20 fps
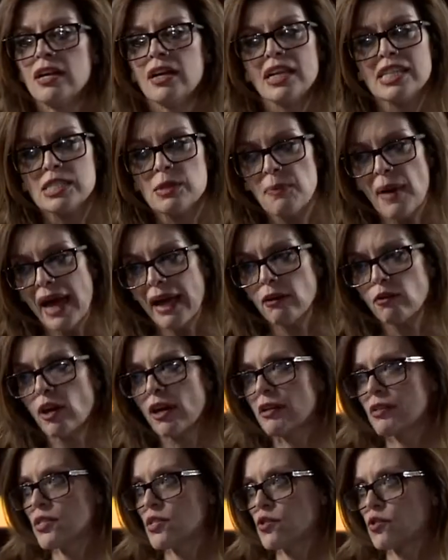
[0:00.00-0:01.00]
It's a
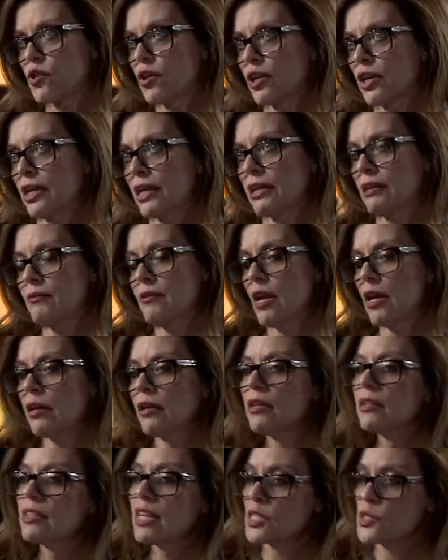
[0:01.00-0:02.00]
background screen
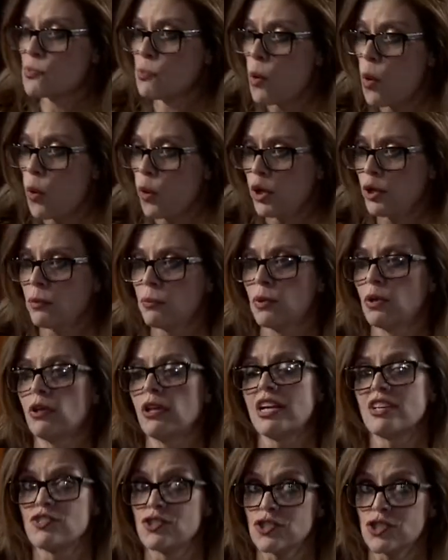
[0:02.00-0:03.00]
that's portable
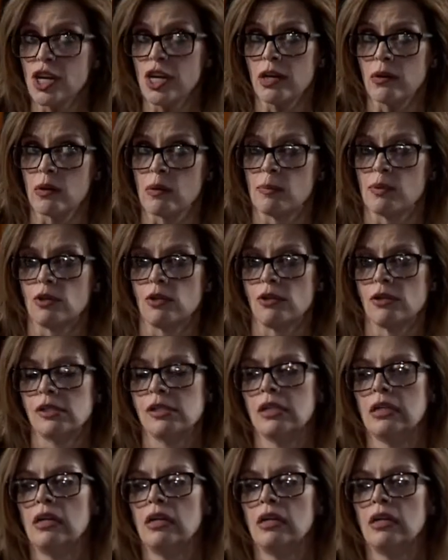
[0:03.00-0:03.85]
and shareable